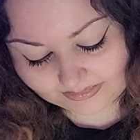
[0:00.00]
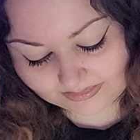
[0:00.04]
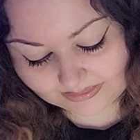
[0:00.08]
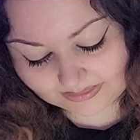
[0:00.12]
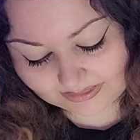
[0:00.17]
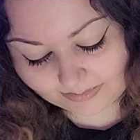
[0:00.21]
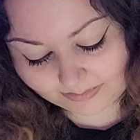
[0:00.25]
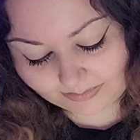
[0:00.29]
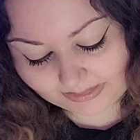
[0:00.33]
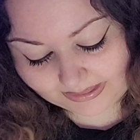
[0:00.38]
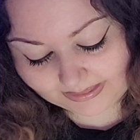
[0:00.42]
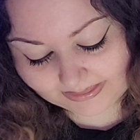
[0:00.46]

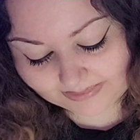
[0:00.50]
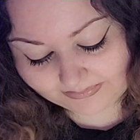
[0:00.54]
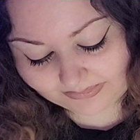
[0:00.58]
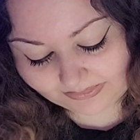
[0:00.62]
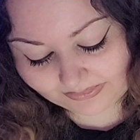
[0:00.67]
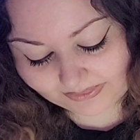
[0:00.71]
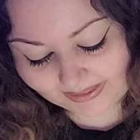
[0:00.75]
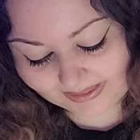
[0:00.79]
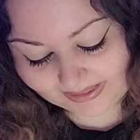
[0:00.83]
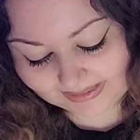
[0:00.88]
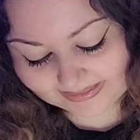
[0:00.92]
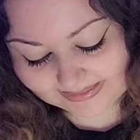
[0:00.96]
somebody's
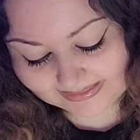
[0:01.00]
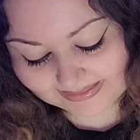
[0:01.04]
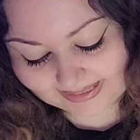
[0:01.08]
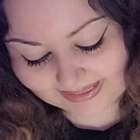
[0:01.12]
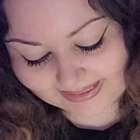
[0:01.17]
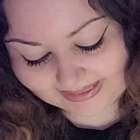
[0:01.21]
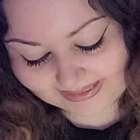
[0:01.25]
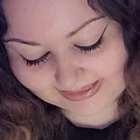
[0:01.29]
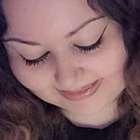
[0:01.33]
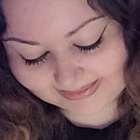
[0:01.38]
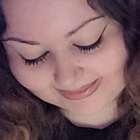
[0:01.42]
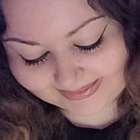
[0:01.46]
very
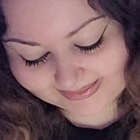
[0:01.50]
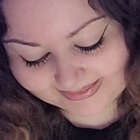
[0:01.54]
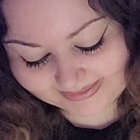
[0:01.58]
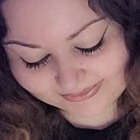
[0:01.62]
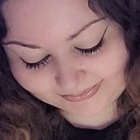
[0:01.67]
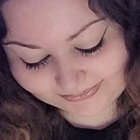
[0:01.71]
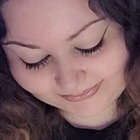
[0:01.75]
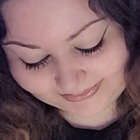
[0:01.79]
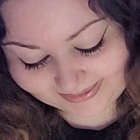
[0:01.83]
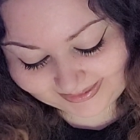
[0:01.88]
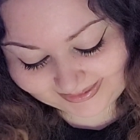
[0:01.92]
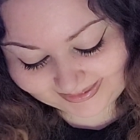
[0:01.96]
excited to
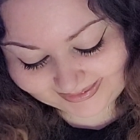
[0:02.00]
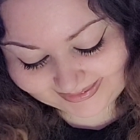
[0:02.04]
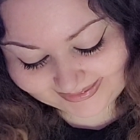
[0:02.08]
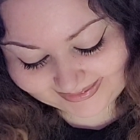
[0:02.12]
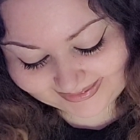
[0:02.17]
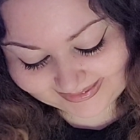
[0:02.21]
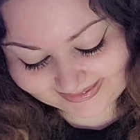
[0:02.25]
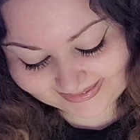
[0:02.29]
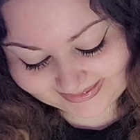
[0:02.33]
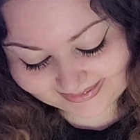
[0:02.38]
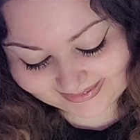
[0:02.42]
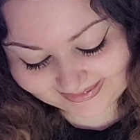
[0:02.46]
do
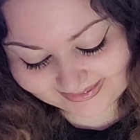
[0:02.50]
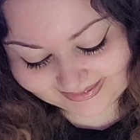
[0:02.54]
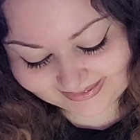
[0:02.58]
this.